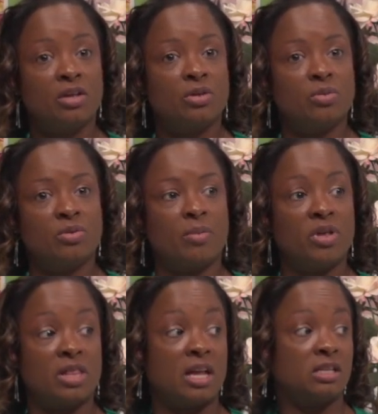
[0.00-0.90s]

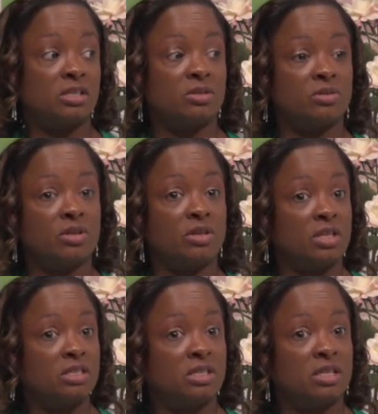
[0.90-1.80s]

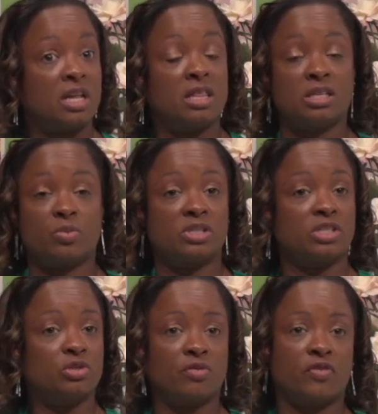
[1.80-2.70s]
This
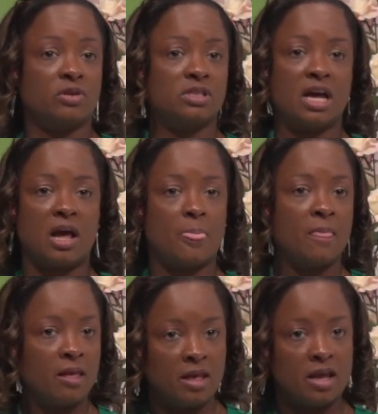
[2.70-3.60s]
wasn't your first time
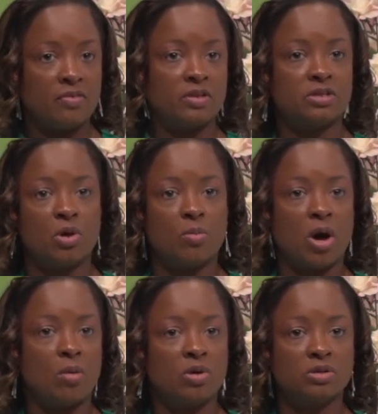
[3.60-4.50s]
in this
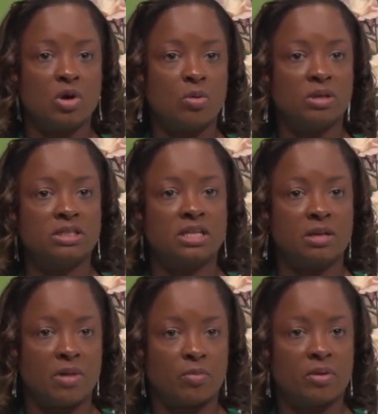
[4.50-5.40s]
almost homeless,
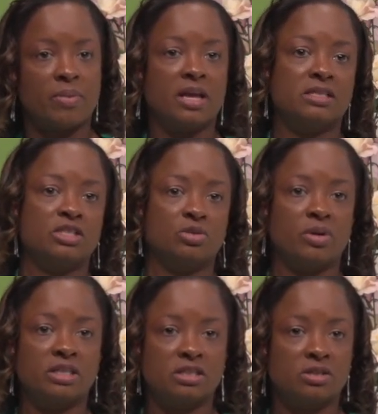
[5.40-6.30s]
needing my rent paid
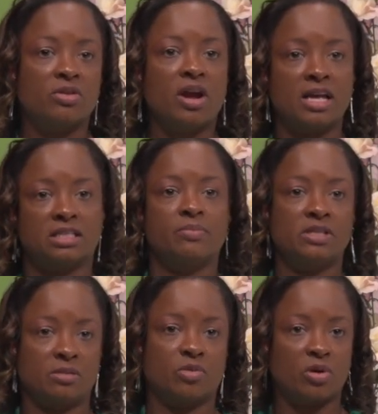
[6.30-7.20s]
situation. So there has to be
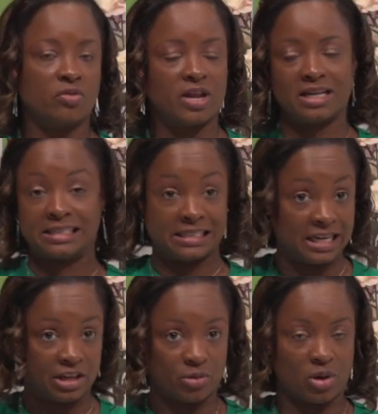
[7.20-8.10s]
some growth, and I didn't see
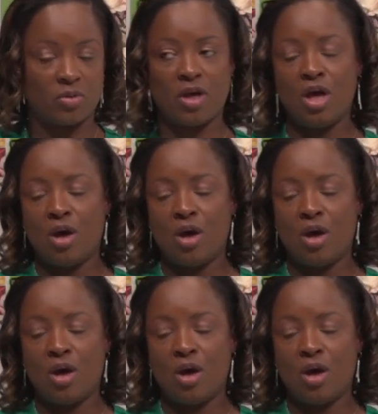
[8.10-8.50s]
any growth.